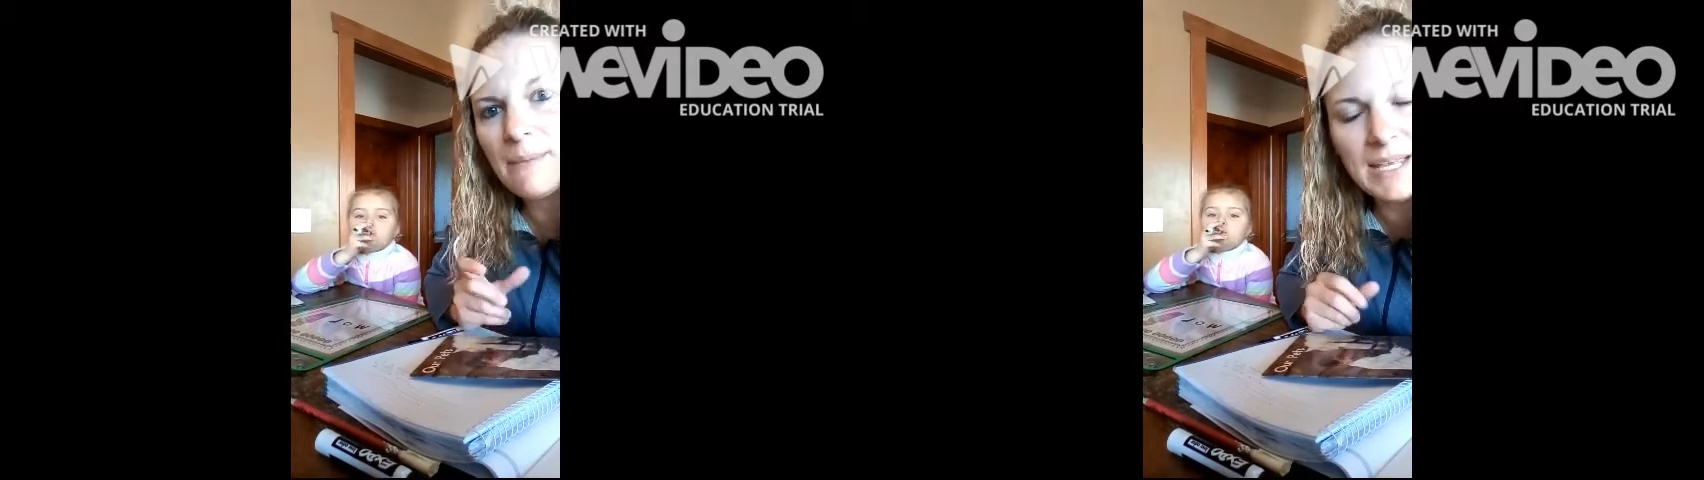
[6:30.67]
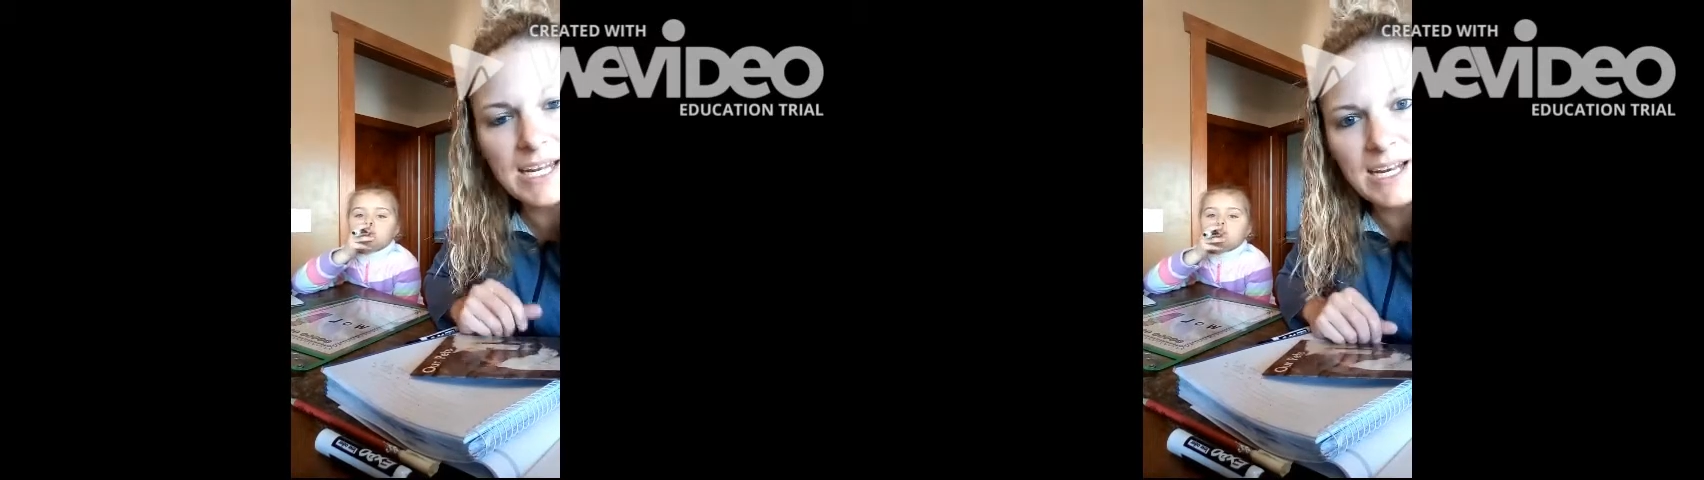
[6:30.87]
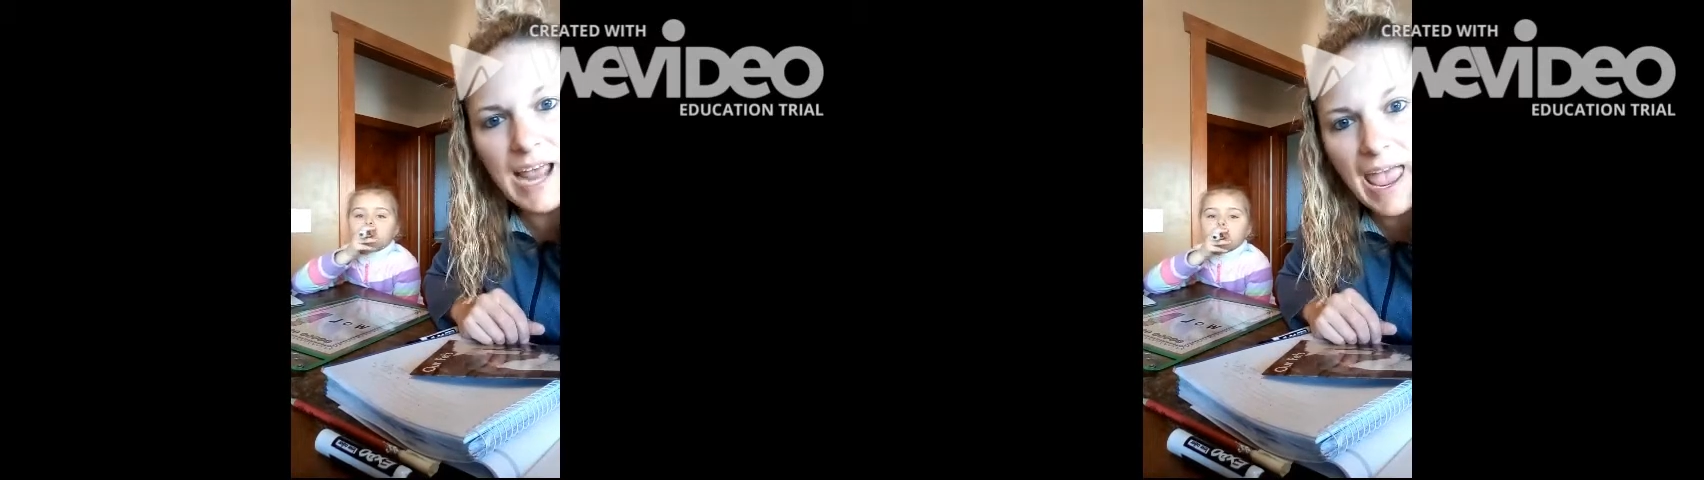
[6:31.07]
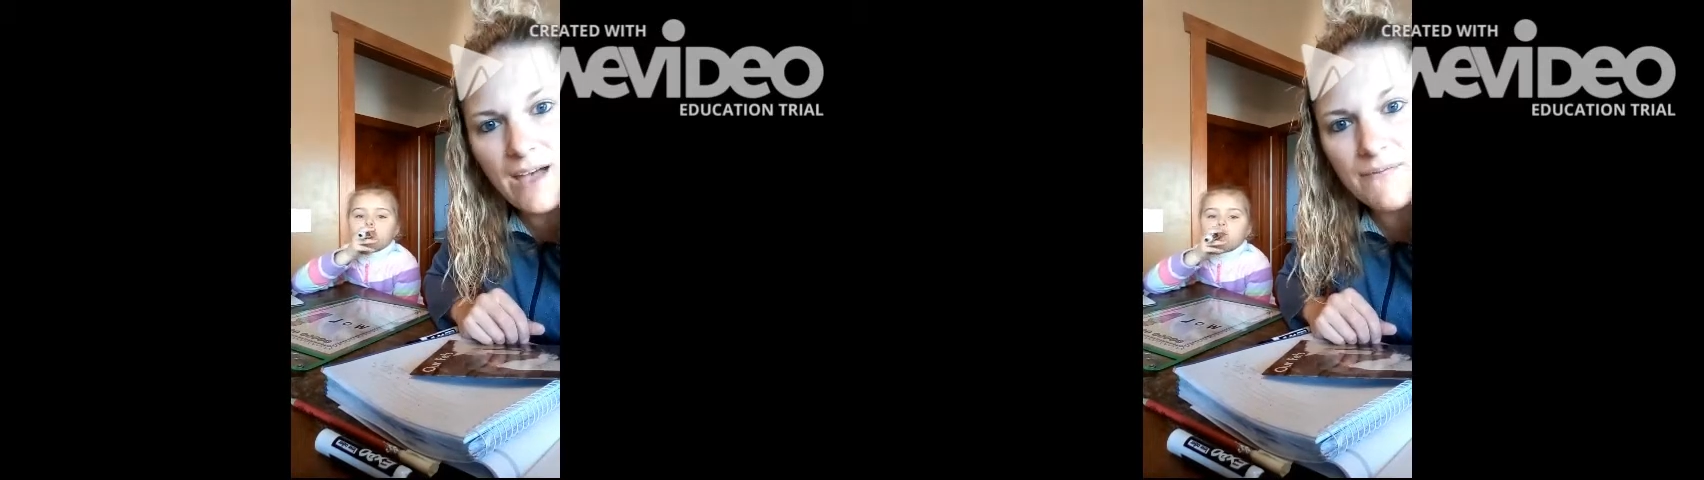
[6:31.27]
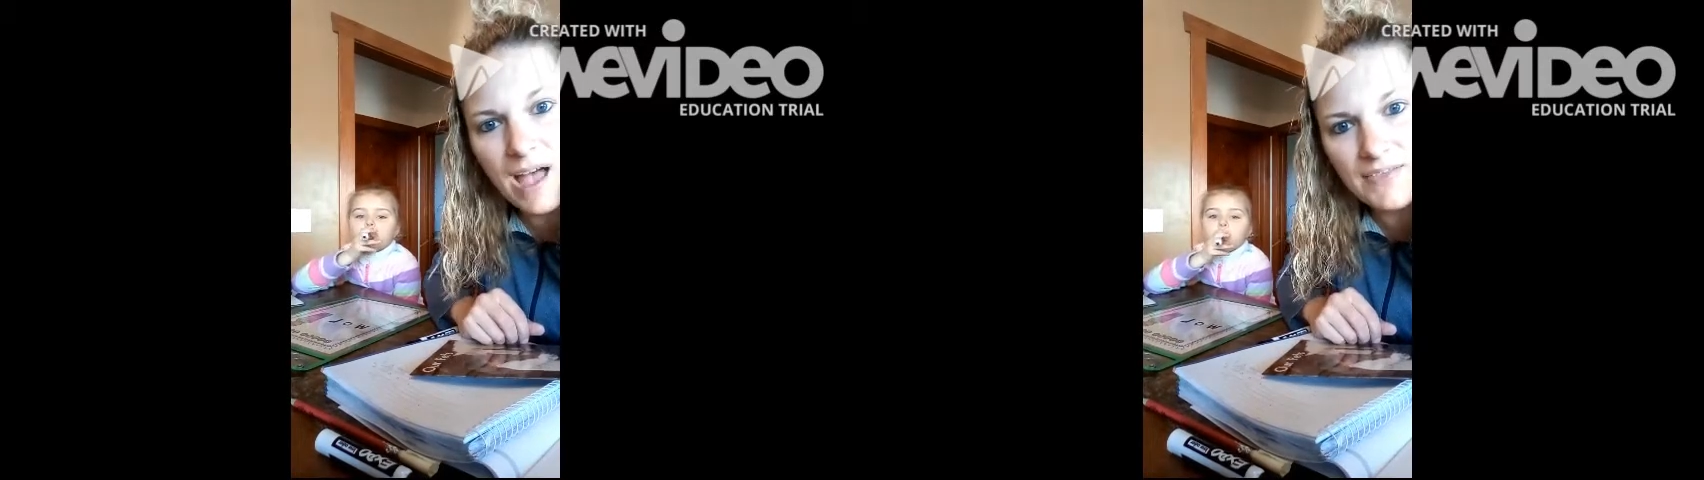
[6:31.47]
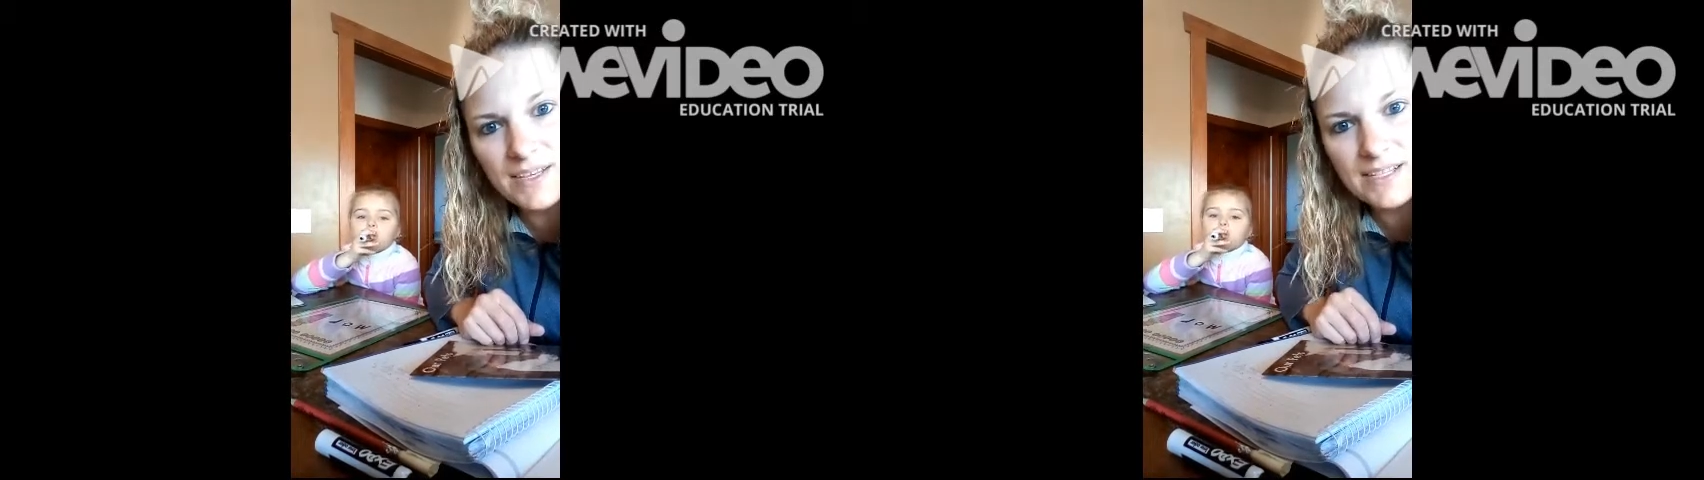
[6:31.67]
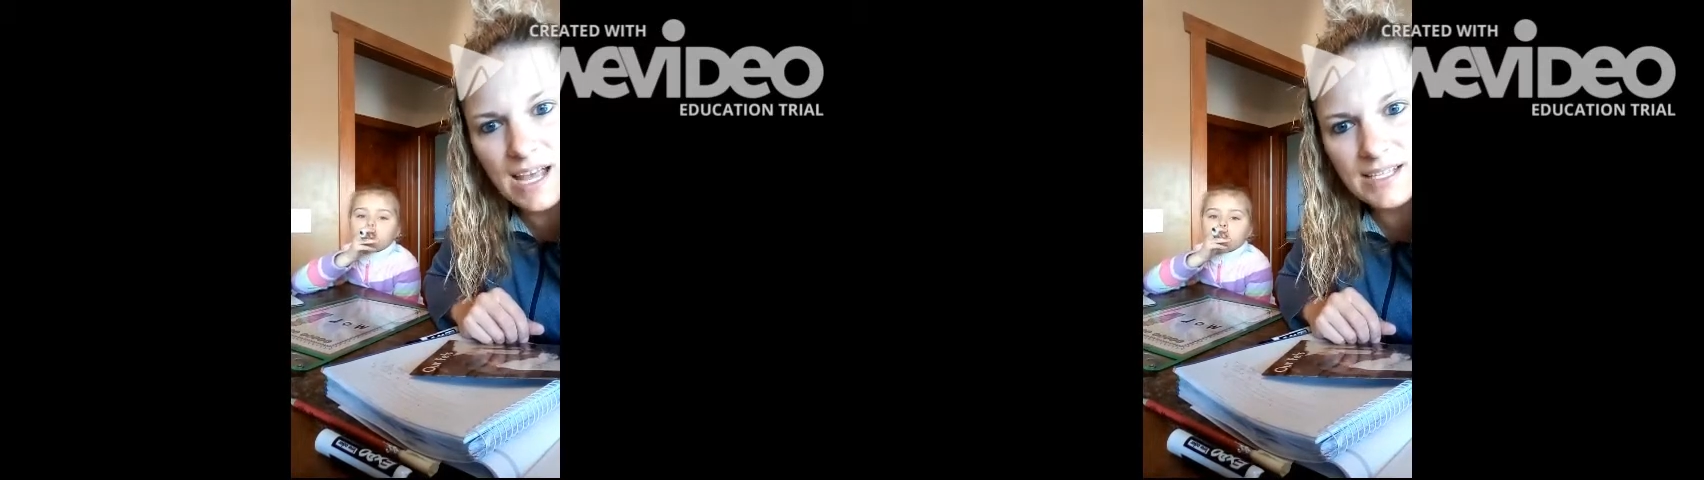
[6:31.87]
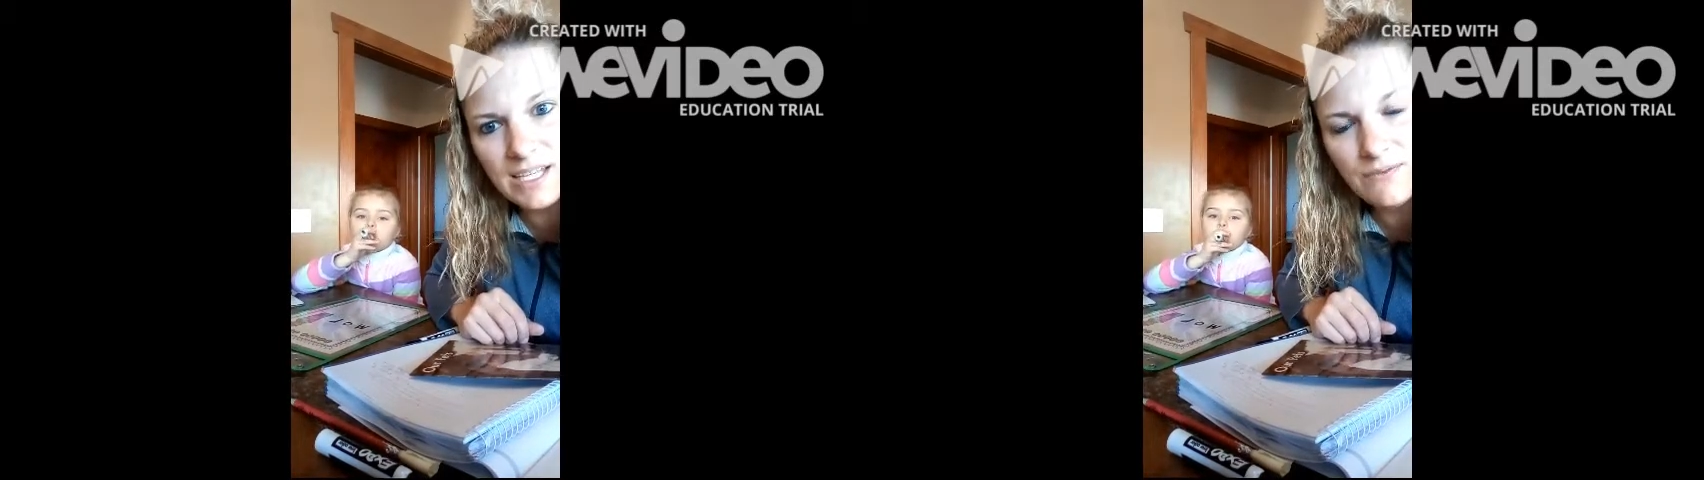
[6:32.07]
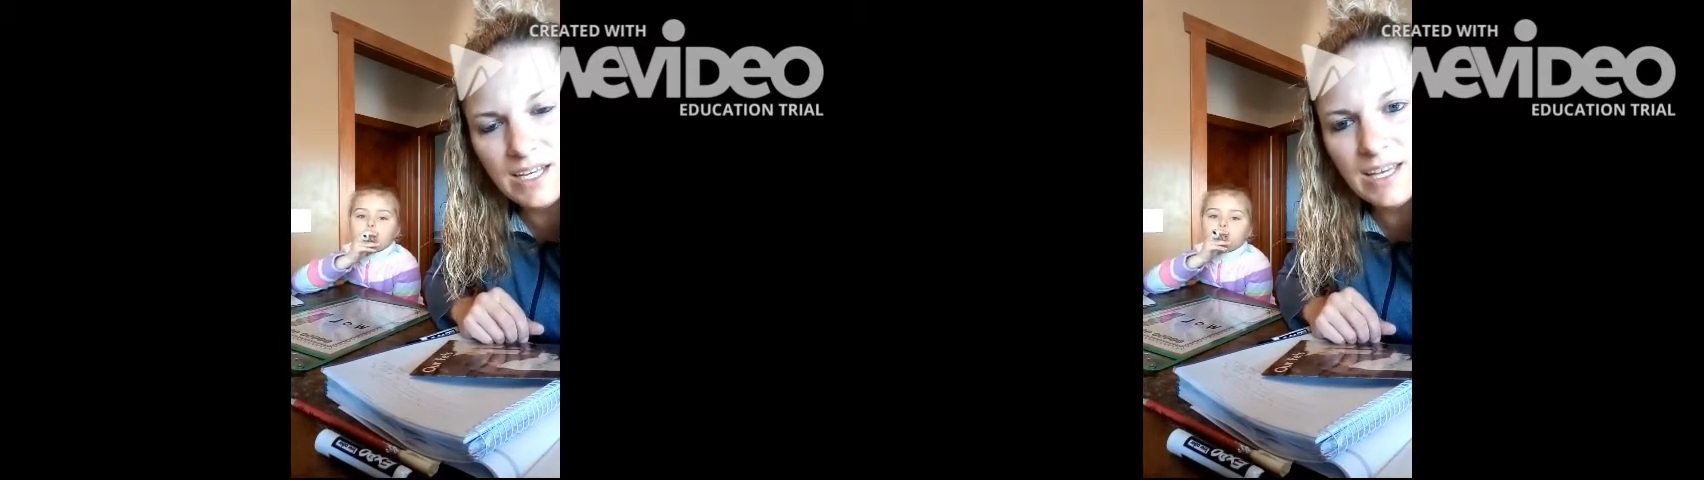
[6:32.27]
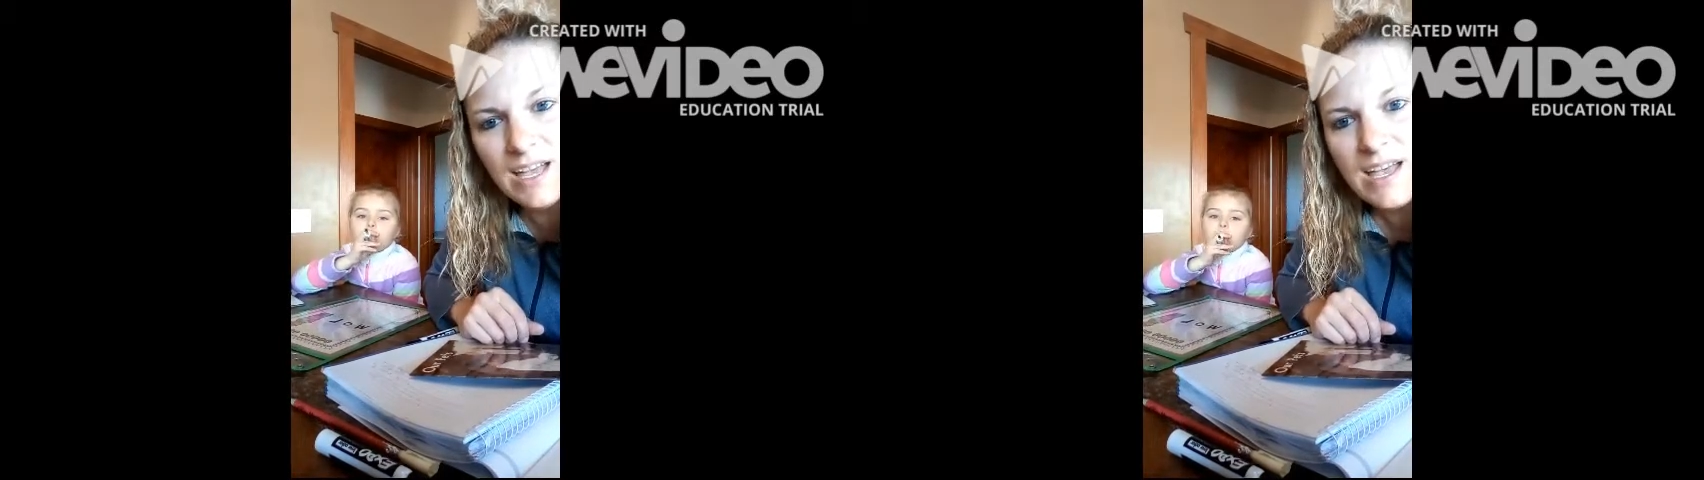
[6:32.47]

and a half on this activity